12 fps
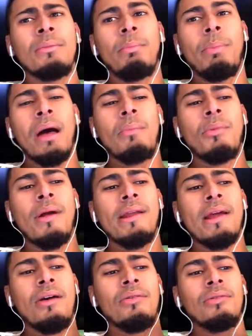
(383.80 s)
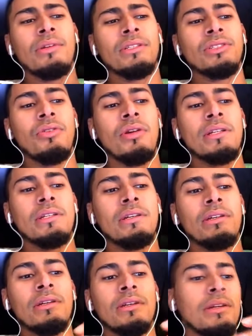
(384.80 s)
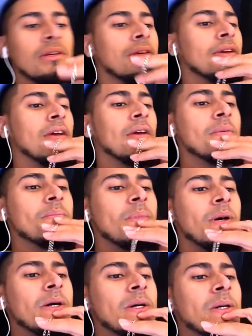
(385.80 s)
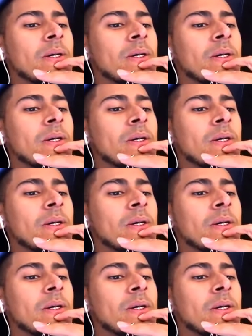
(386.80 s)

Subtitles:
pop right out. It's crazy. But